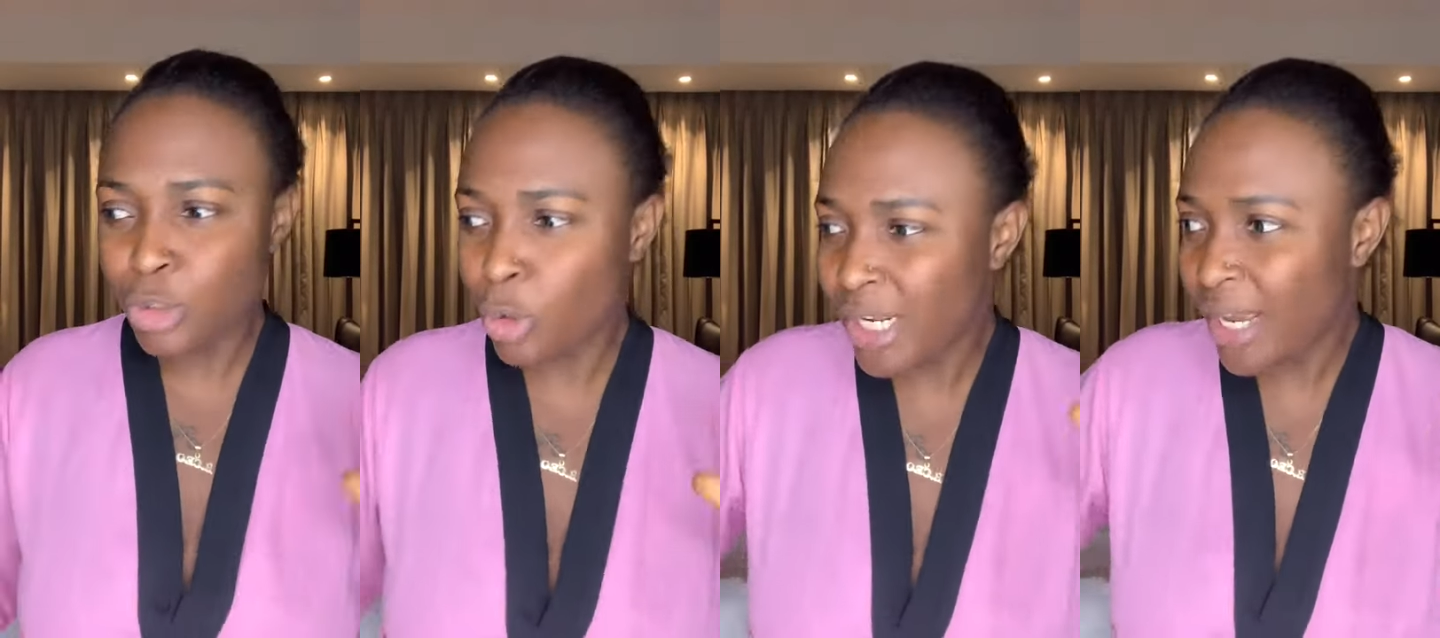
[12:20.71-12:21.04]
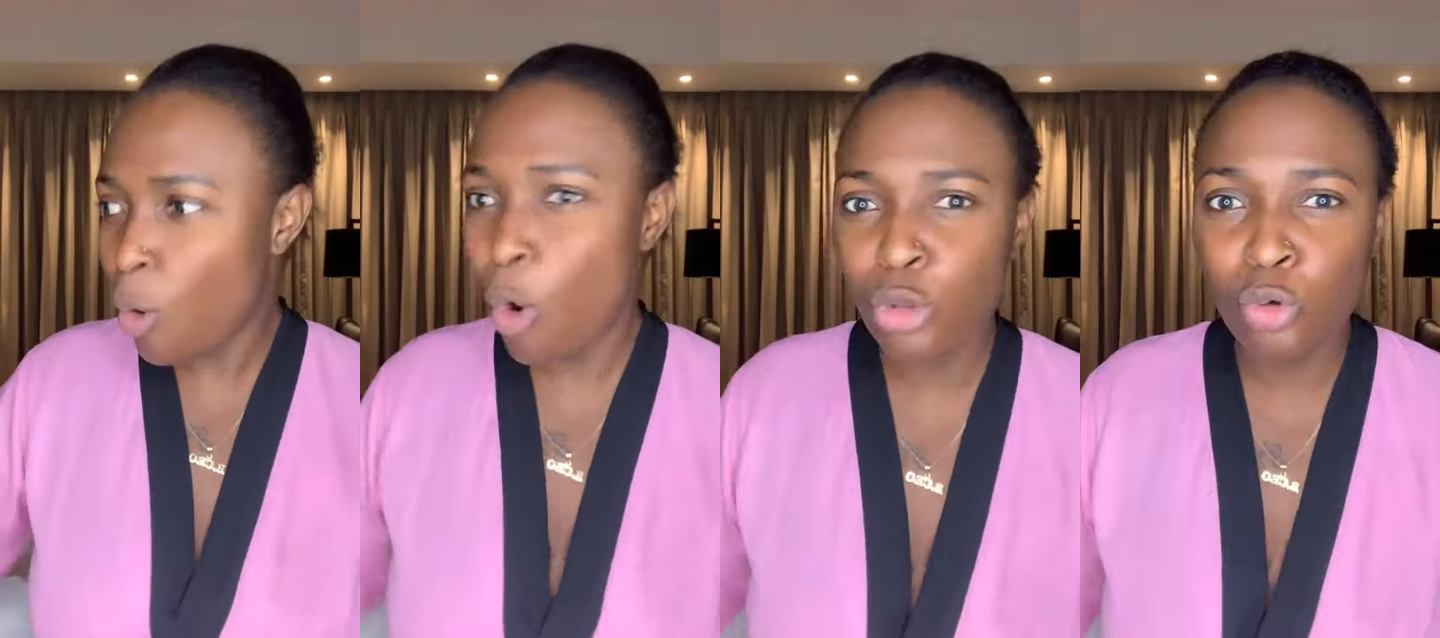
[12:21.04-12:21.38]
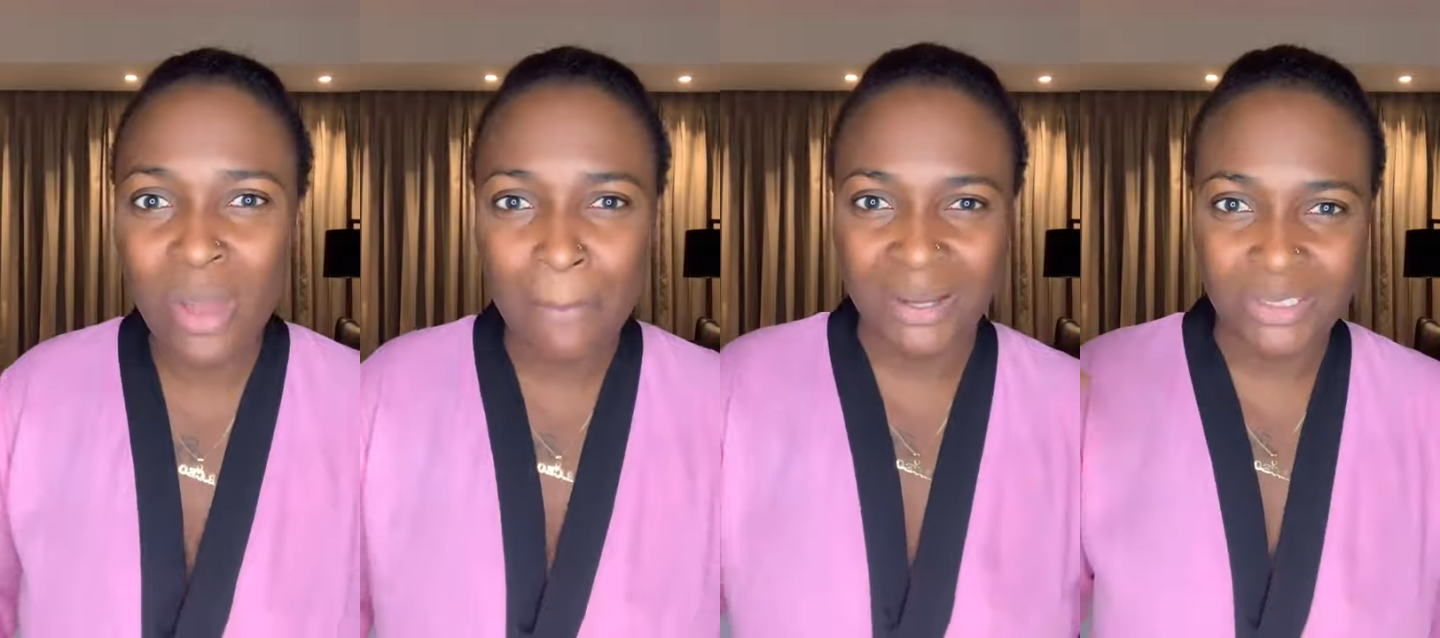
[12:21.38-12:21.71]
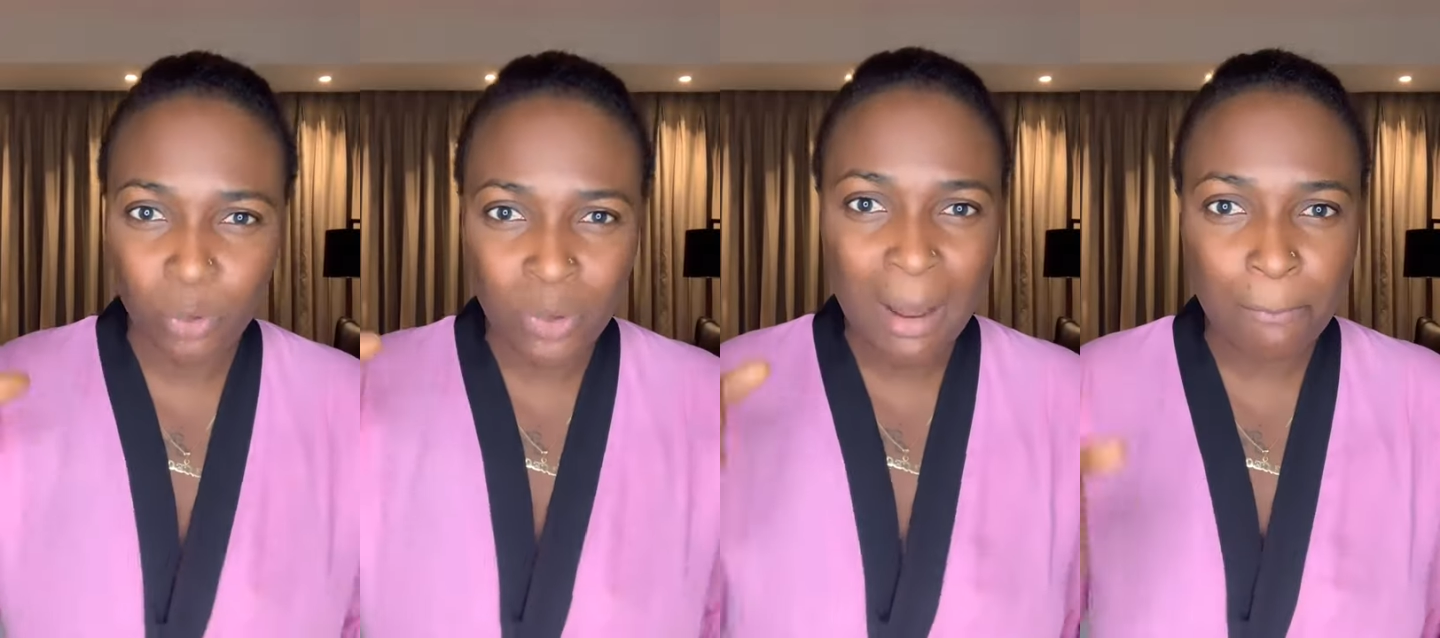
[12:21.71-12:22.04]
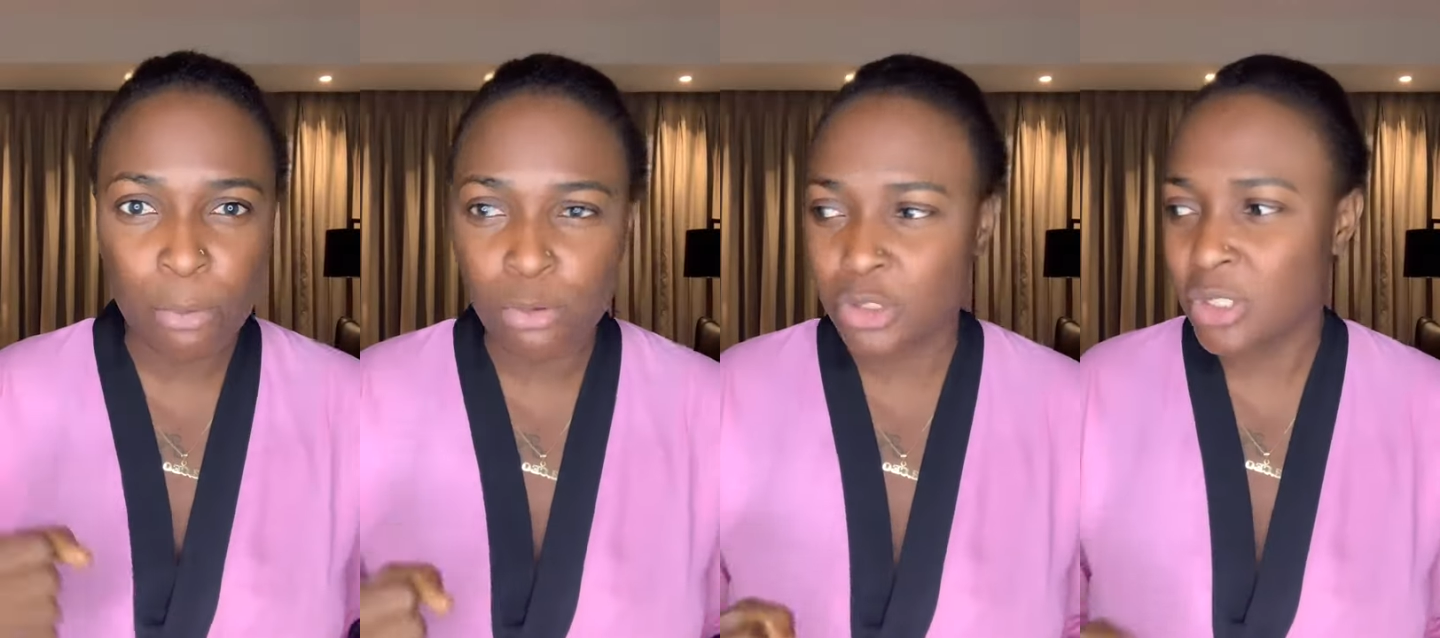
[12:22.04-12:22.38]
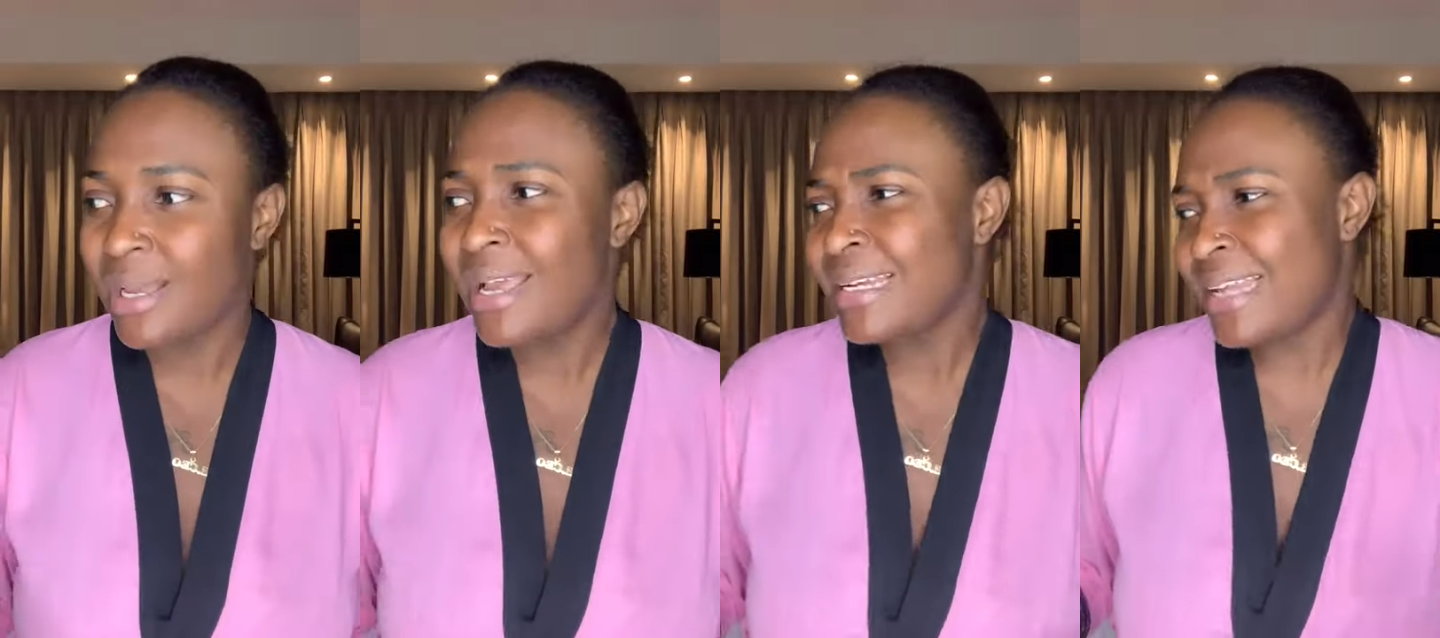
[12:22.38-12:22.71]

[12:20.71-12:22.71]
So they owe you a particular post.